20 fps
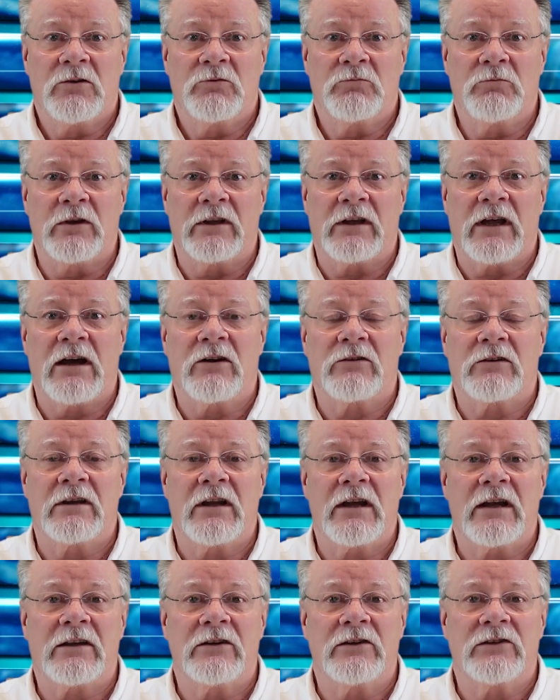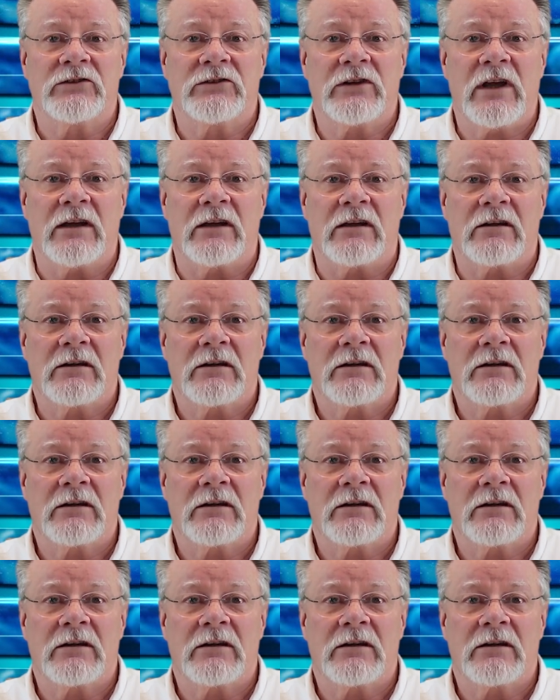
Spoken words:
without their consent.